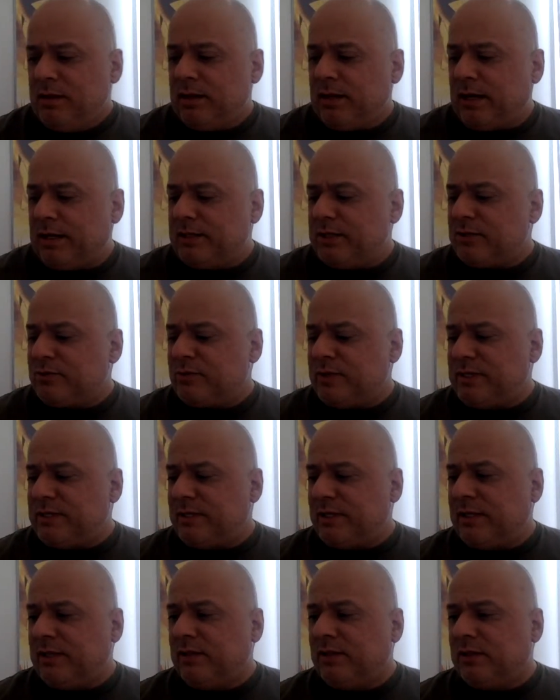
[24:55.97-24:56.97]
I just
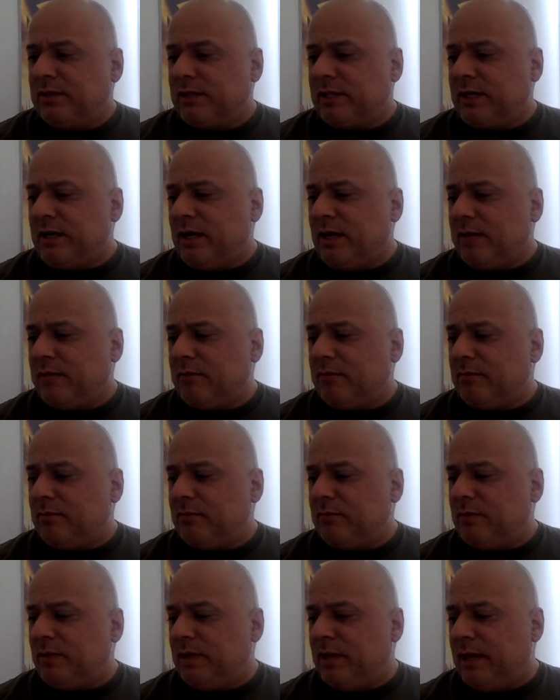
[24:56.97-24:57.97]
recently looked it up,
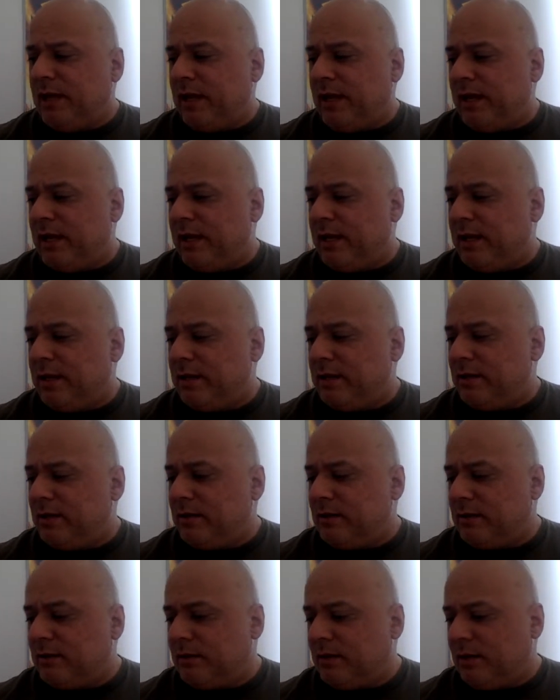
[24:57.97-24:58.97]
and
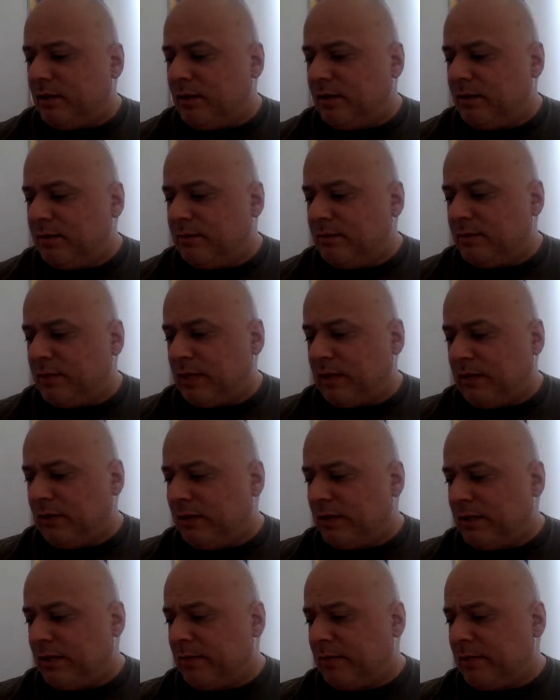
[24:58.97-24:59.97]
I'll
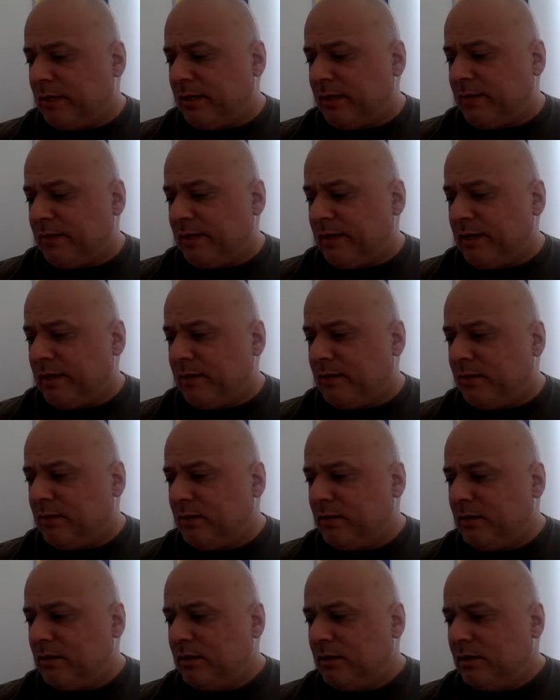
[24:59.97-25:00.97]
look it up again right now.
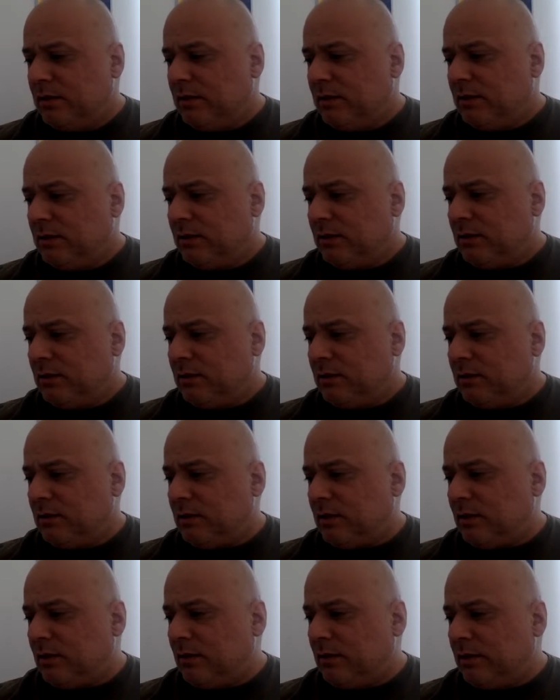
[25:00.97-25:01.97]

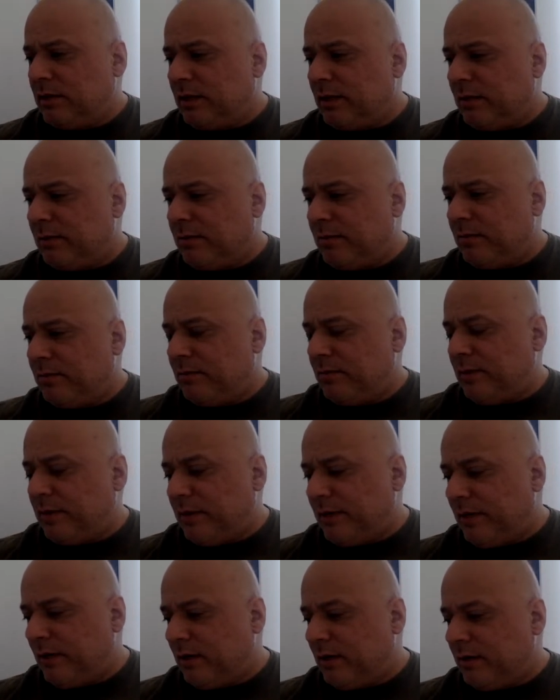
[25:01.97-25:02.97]
I'll look it up right
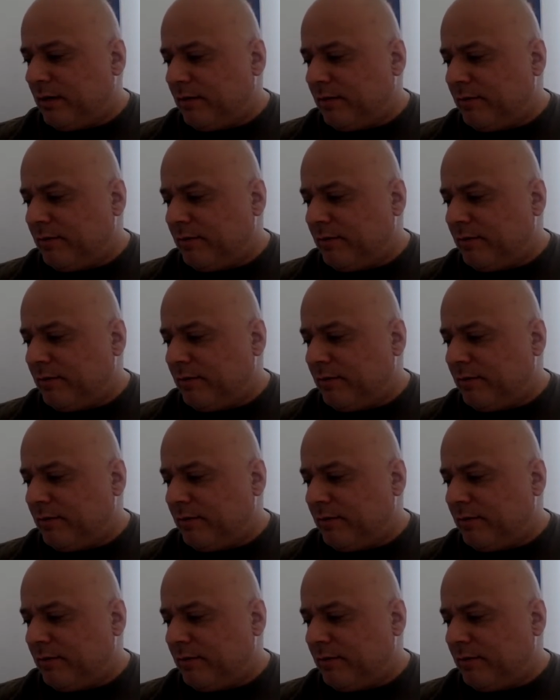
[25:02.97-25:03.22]
here.